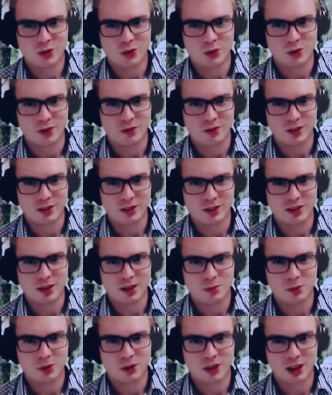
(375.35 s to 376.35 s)
or if it's a
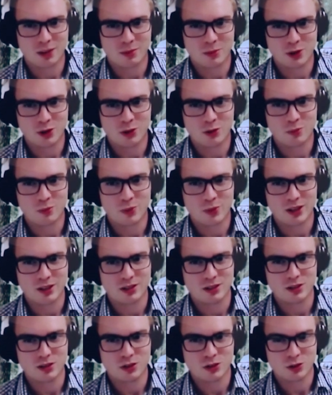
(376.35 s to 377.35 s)
double cab ute,
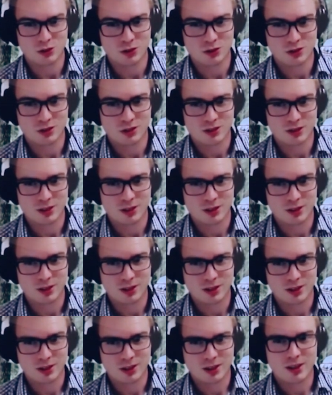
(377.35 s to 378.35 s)
passengers,
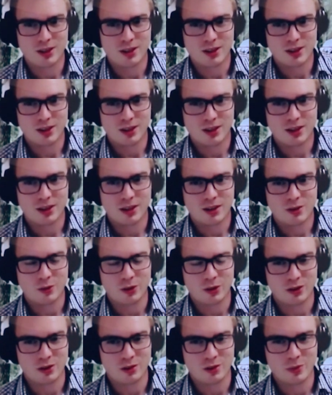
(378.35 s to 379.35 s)

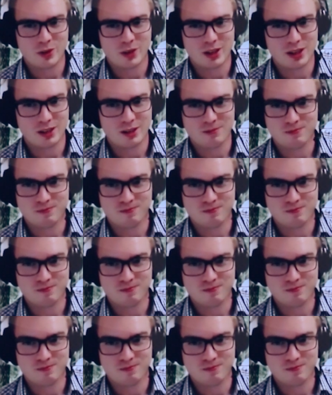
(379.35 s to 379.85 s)
whether it be